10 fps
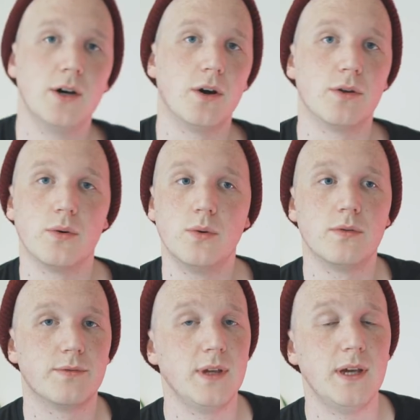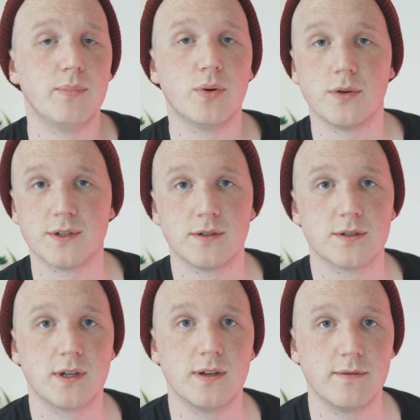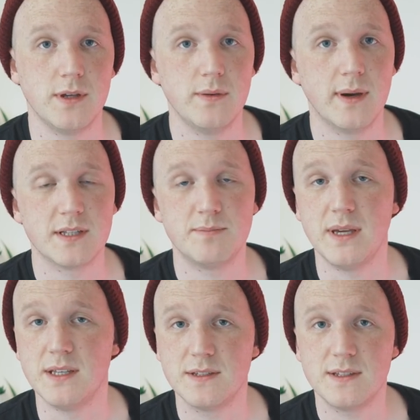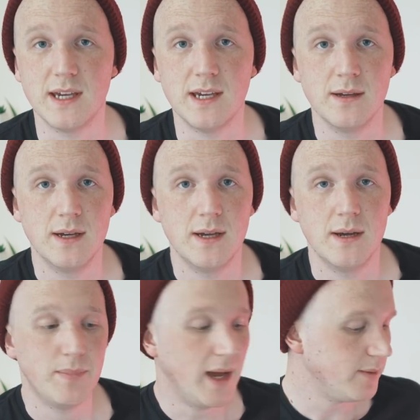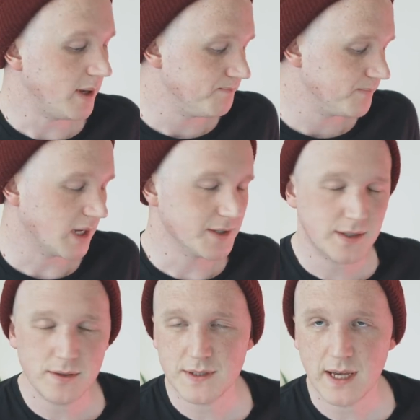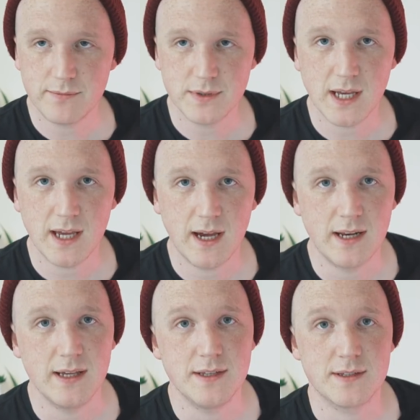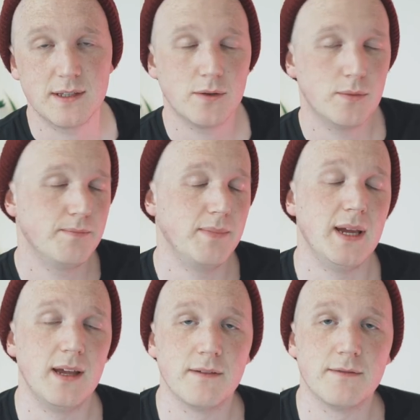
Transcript: on all of the ports and just going for USB-C. But anyway, I still use it every day and it is still being